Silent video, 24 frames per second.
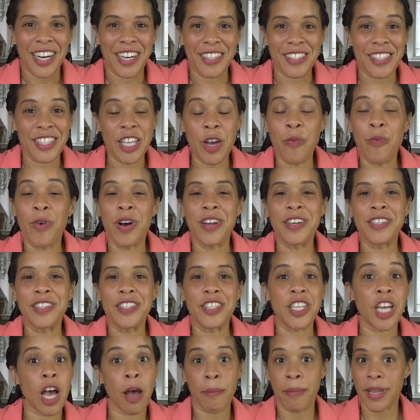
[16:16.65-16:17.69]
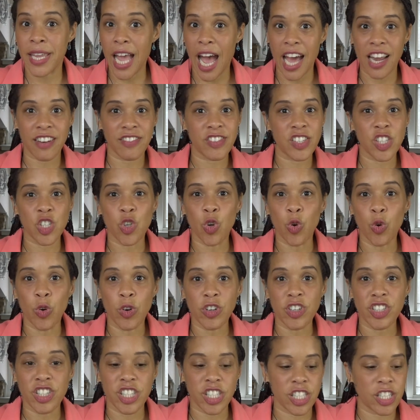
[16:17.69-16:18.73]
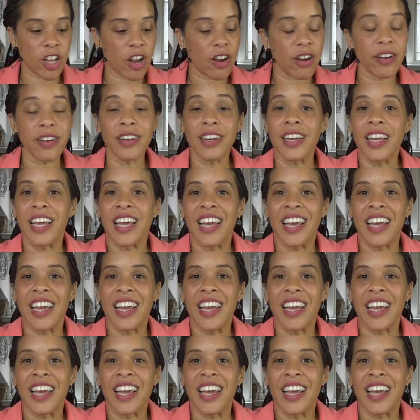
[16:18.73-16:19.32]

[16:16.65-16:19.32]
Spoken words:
someone coming out of school to start